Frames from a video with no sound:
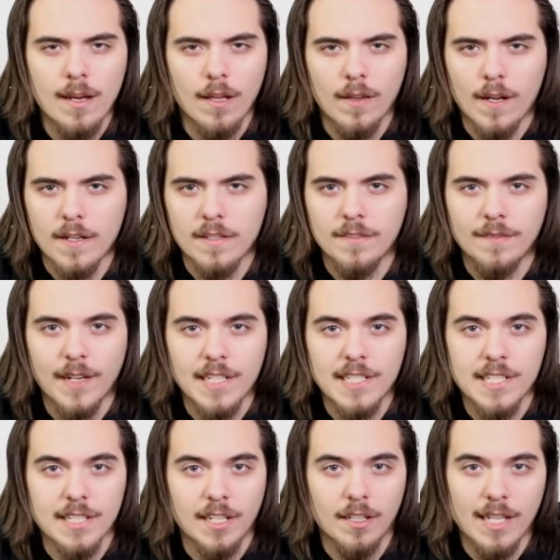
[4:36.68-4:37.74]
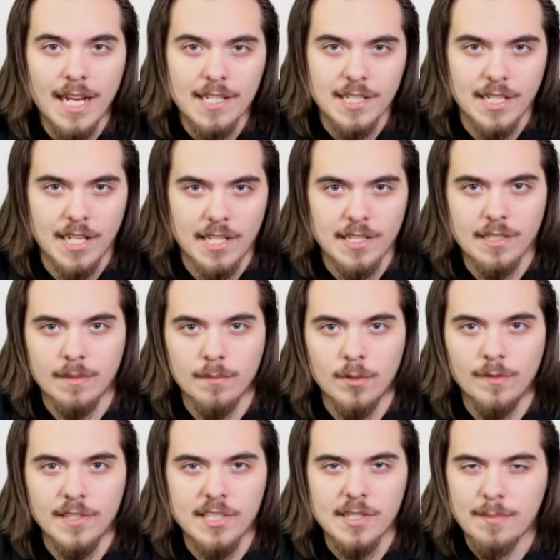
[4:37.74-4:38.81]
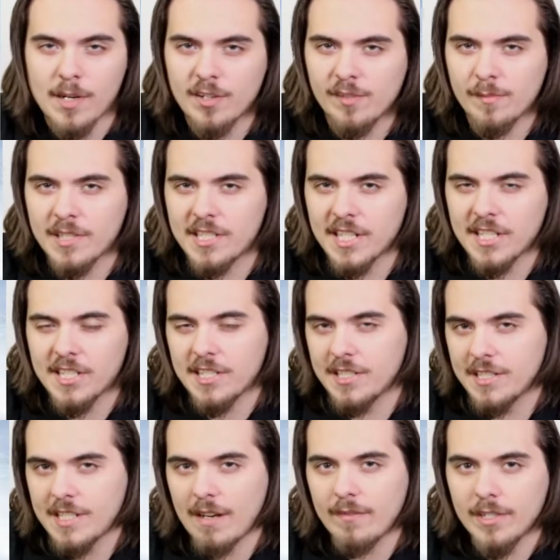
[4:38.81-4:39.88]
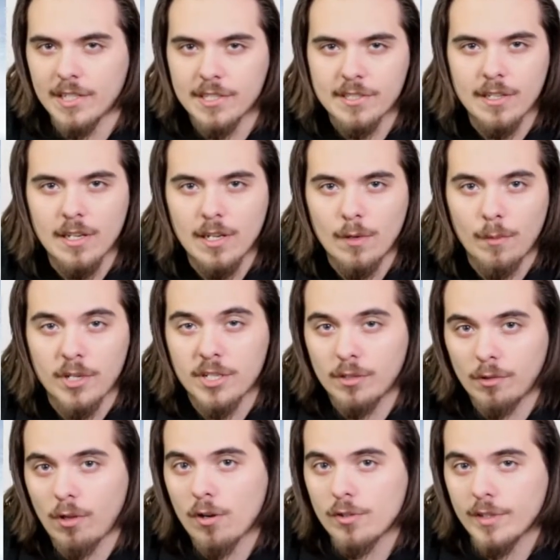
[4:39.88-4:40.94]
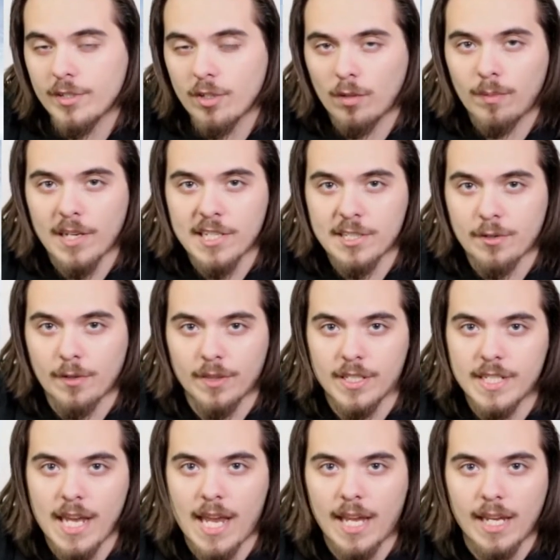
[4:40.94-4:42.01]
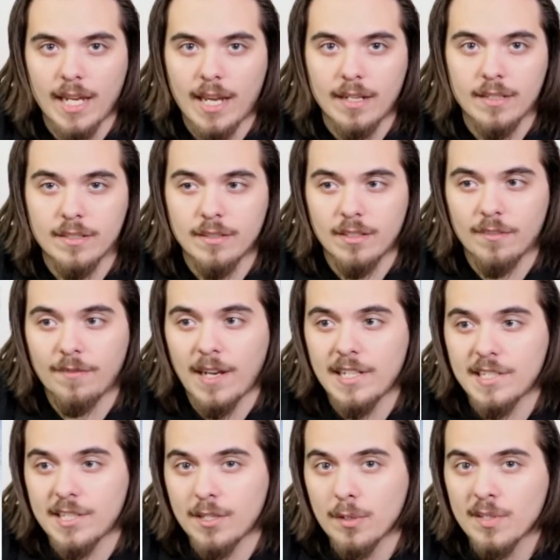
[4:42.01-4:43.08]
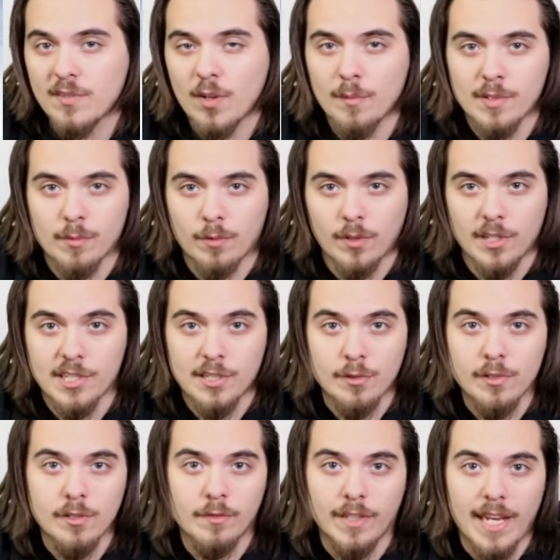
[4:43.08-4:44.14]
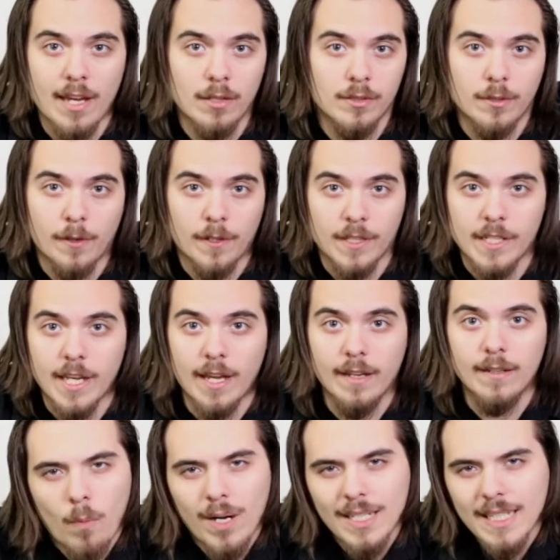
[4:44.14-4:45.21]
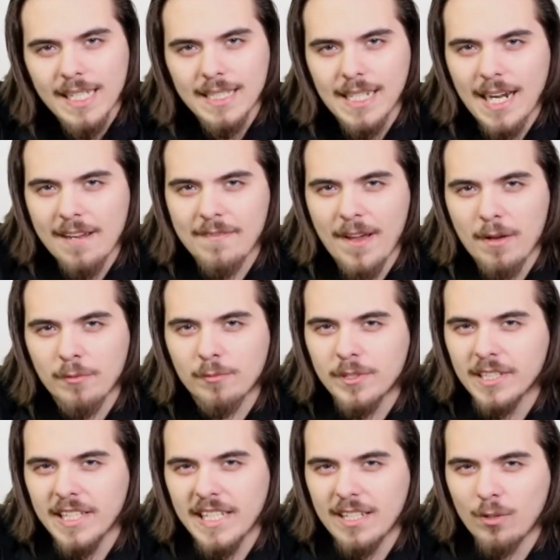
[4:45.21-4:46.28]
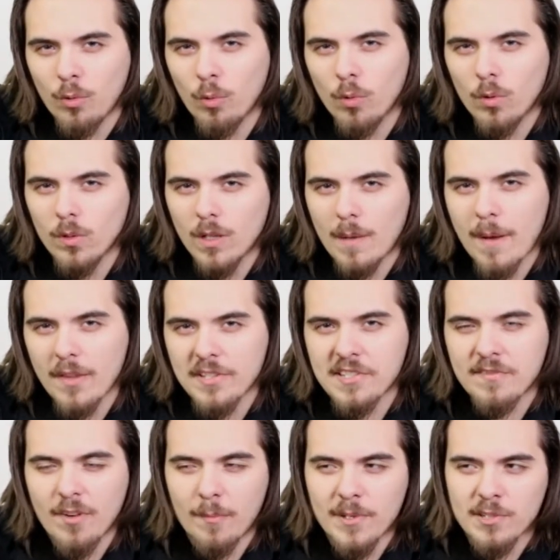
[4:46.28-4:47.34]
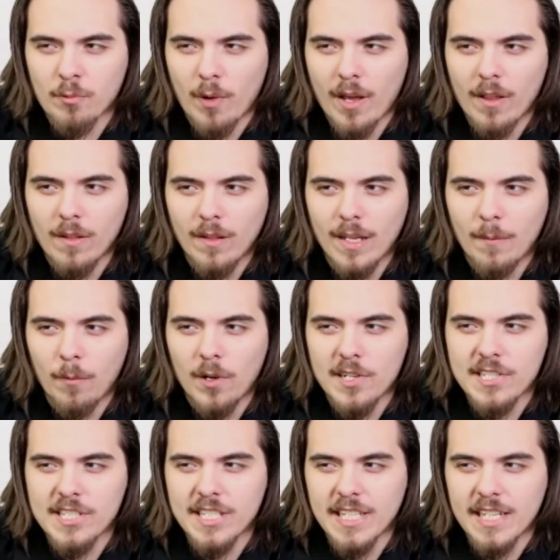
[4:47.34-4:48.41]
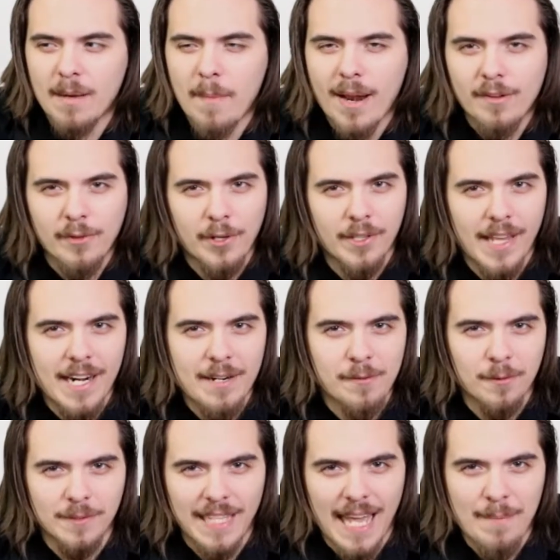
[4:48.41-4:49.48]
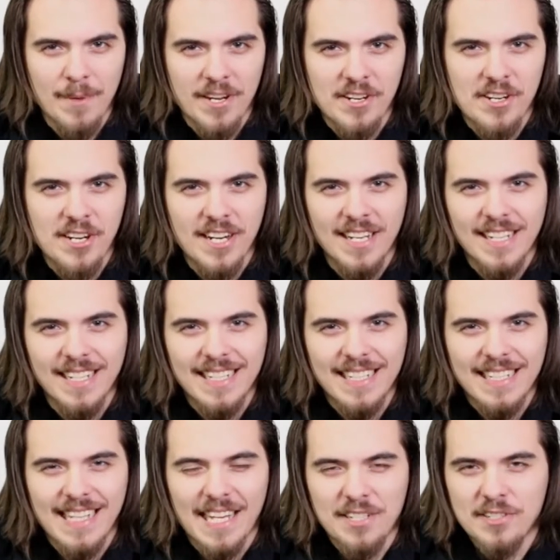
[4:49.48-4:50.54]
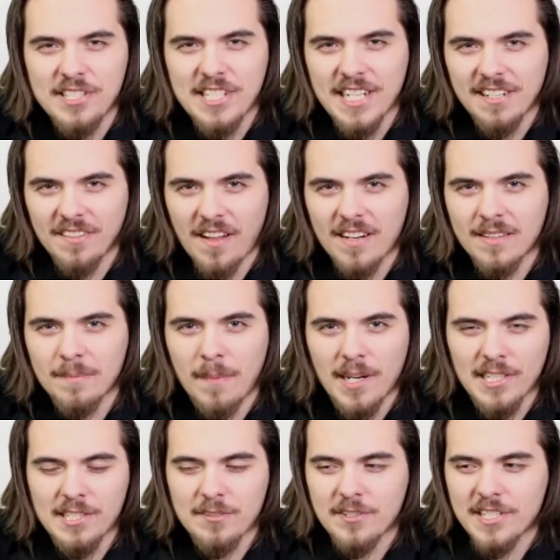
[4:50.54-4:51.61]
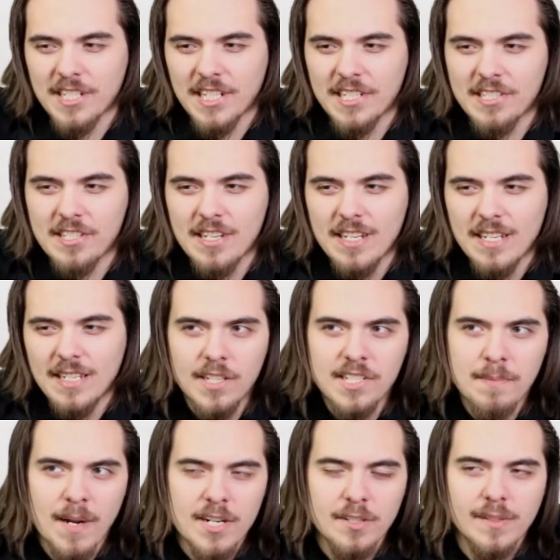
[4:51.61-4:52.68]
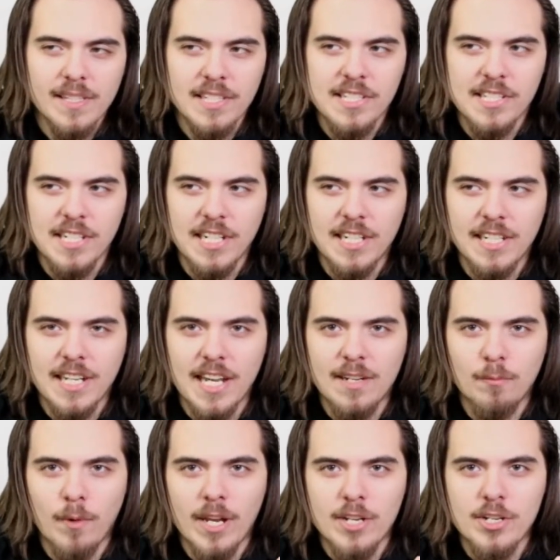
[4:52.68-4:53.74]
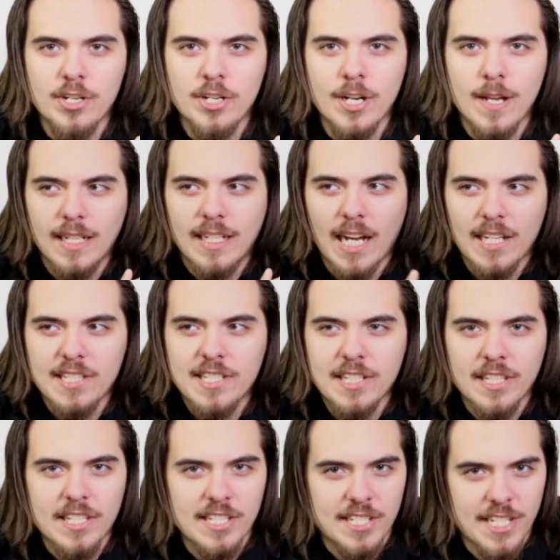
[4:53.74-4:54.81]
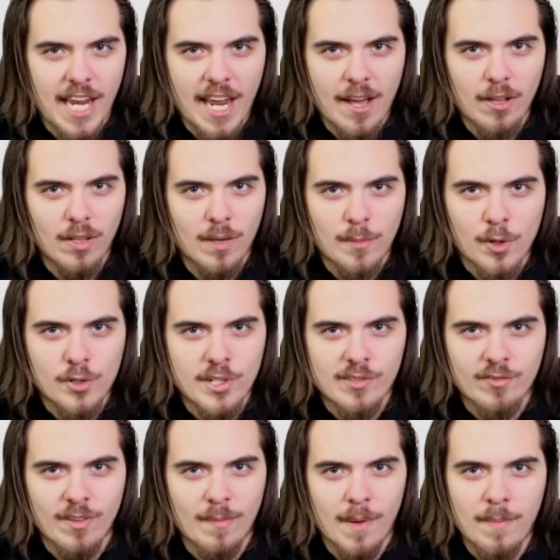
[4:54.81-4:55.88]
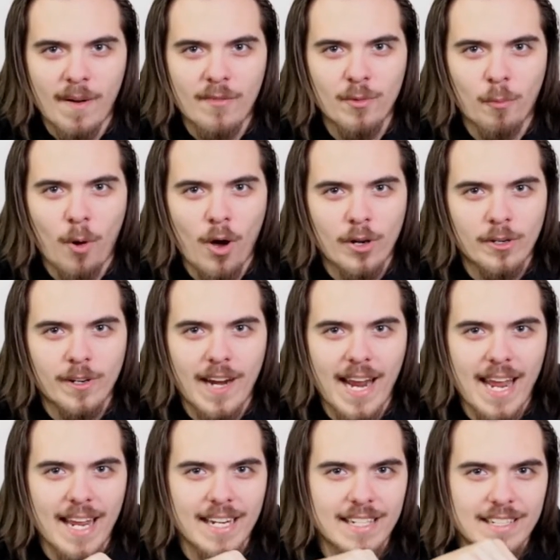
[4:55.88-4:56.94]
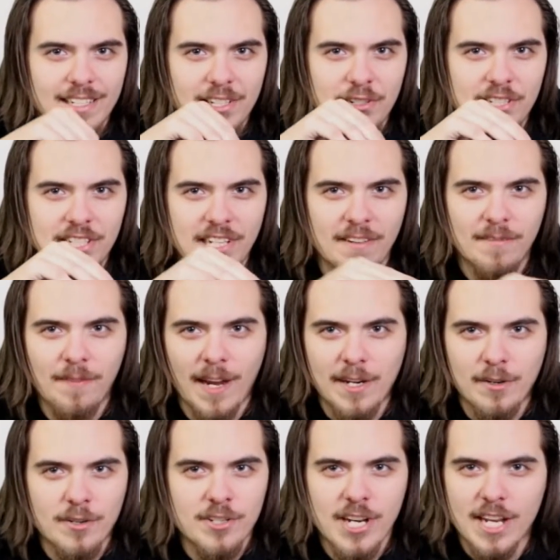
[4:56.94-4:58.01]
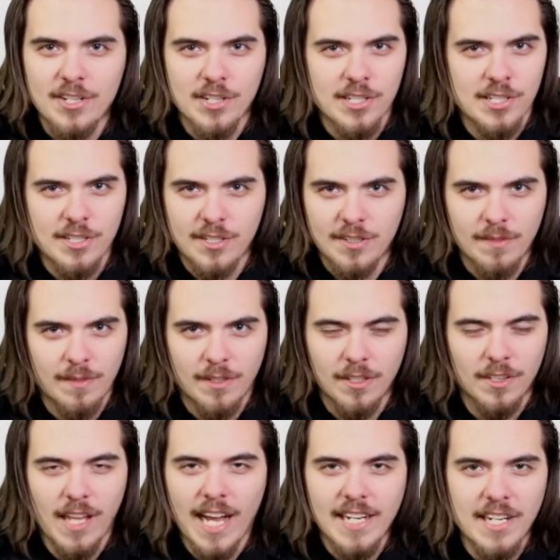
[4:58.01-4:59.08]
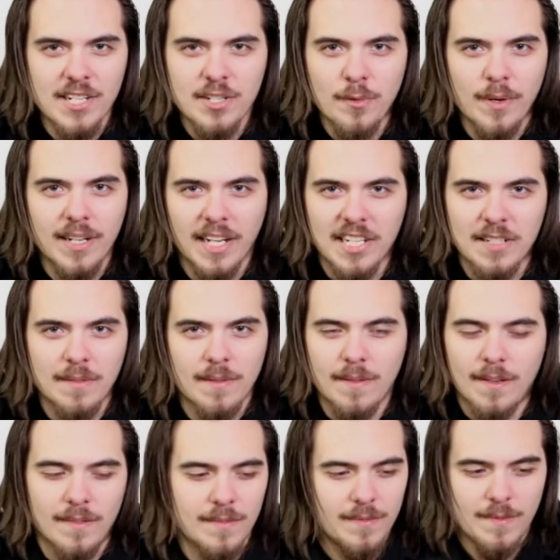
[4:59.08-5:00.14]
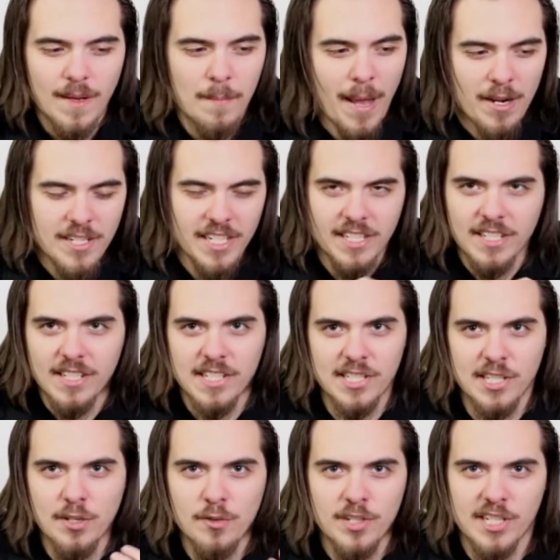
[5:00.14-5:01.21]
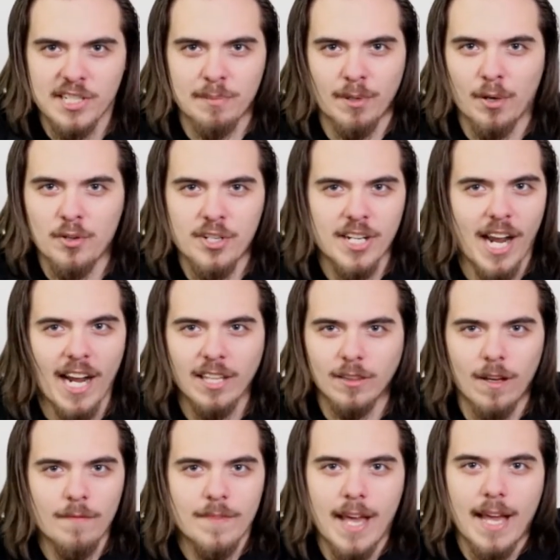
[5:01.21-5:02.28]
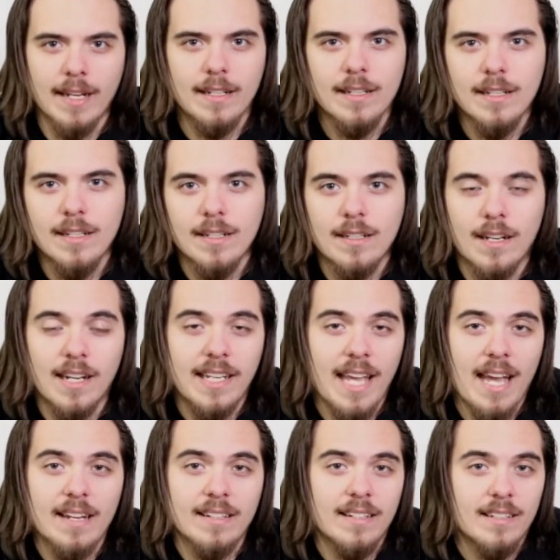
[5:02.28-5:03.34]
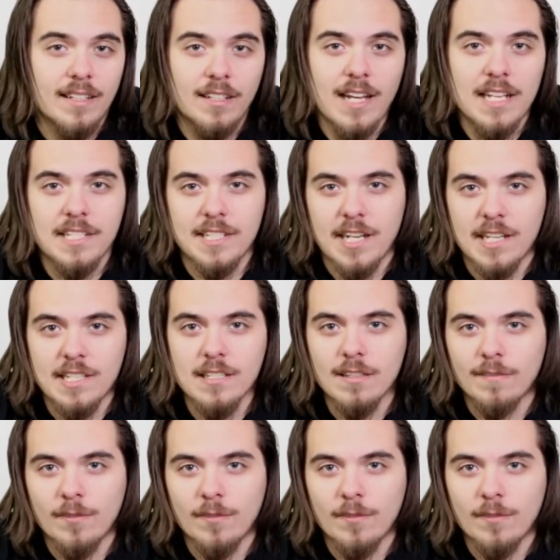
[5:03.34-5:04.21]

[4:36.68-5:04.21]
a lot of the fights in the classic Godzilla movies, especially in the 60s and 70s, which largely took place during the day, and the fights in those films were exclusively held during the day. One thing that I found really cool about this film as well was the amount of collateral damage that you see in a lot of the monster scenes, especially the scene in which Godzilla's tail emerges from above the water and you see a fighter jet just collide into it, amounting to this huge explosion. I love that. Again, in the classic Godzilla